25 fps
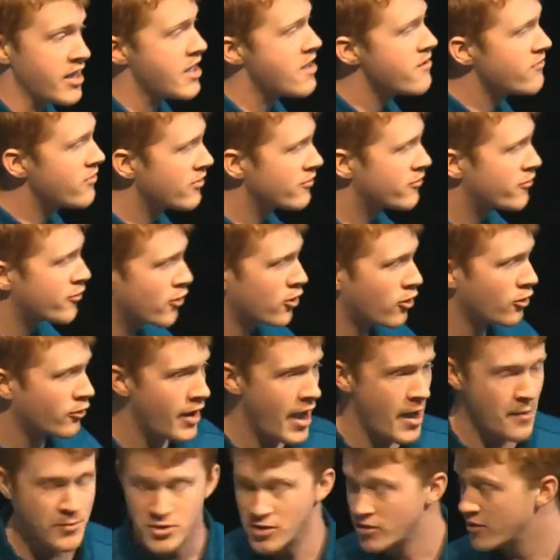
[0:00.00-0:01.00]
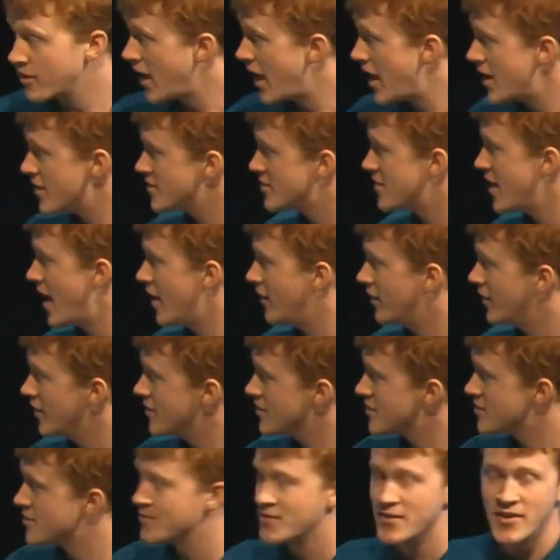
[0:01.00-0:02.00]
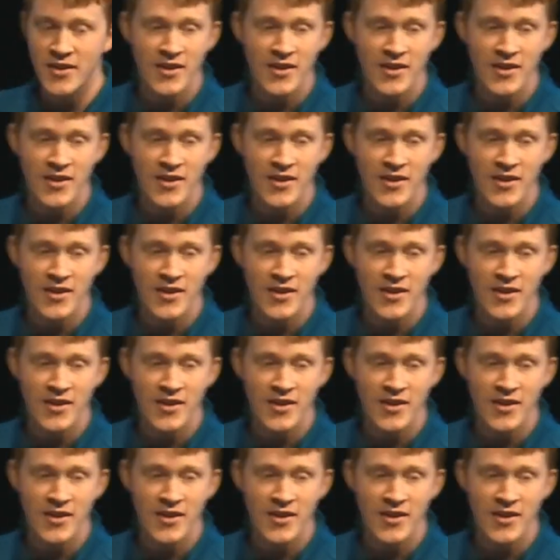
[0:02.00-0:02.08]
even for a raptor. It has talons,